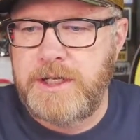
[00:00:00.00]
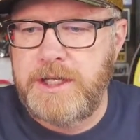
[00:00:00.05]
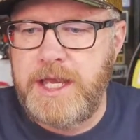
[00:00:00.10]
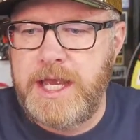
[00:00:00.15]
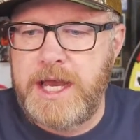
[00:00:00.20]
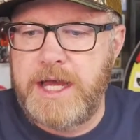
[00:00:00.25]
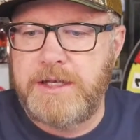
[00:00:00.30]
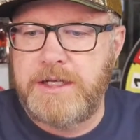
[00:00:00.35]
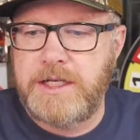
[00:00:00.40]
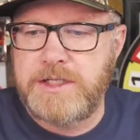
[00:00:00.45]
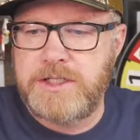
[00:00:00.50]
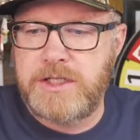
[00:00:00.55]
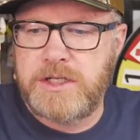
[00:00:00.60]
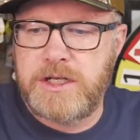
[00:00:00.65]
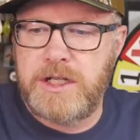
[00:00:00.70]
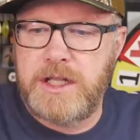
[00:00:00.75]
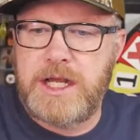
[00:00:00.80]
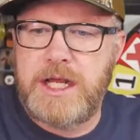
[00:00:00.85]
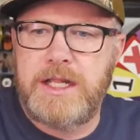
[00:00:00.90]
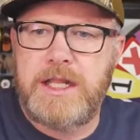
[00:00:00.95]
Yeah, it does
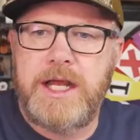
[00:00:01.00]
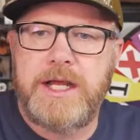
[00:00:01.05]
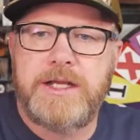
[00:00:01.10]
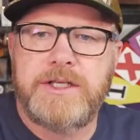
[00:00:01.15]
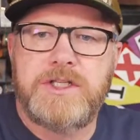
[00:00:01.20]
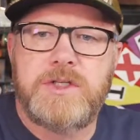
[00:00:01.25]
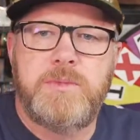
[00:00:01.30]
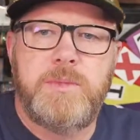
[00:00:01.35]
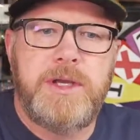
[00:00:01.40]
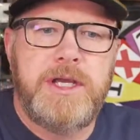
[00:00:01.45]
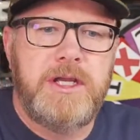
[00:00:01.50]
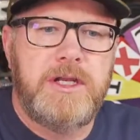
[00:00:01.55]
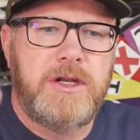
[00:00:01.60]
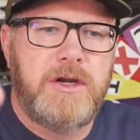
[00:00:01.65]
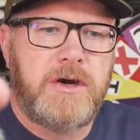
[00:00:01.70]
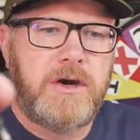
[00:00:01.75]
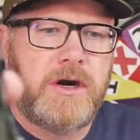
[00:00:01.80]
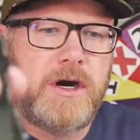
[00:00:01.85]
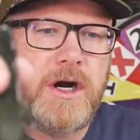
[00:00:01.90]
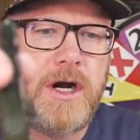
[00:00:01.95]
look a lot like a speed
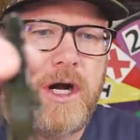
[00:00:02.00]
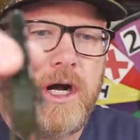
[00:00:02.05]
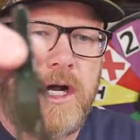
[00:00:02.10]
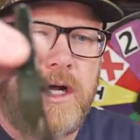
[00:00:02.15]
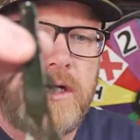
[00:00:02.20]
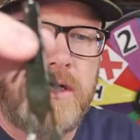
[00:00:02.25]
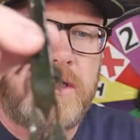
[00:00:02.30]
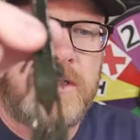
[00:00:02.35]
craw.